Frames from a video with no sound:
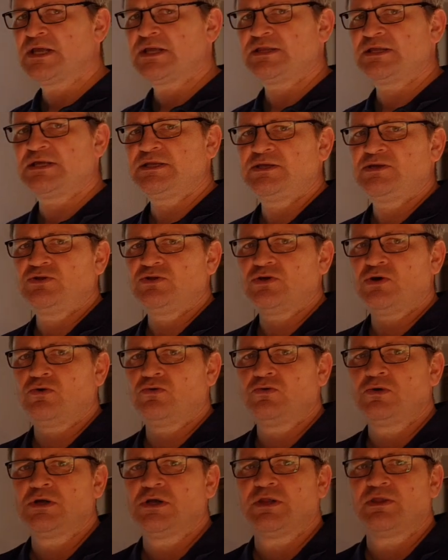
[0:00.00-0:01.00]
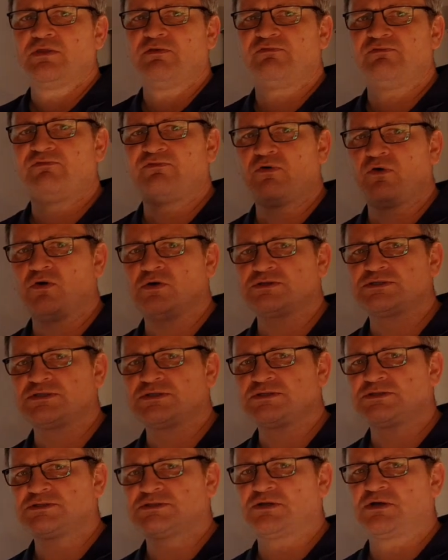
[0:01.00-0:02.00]
then you know the
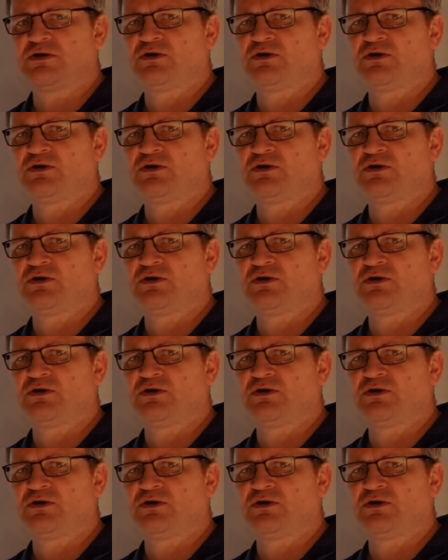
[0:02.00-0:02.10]
forces